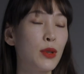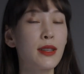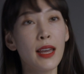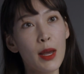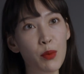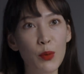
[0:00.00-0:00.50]

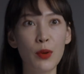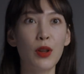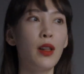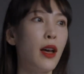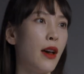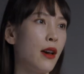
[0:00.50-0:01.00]
was
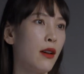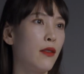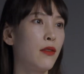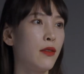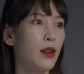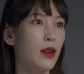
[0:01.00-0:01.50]
capable
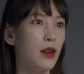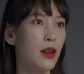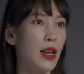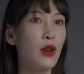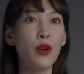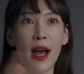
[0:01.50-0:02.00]
of
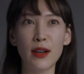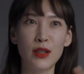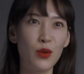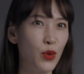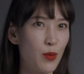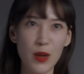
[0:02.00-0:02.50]

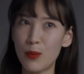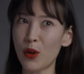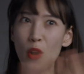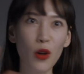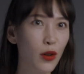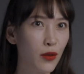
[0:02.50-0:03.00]
interacting with
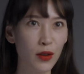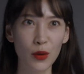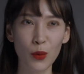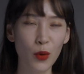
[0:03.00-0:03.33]
people all over the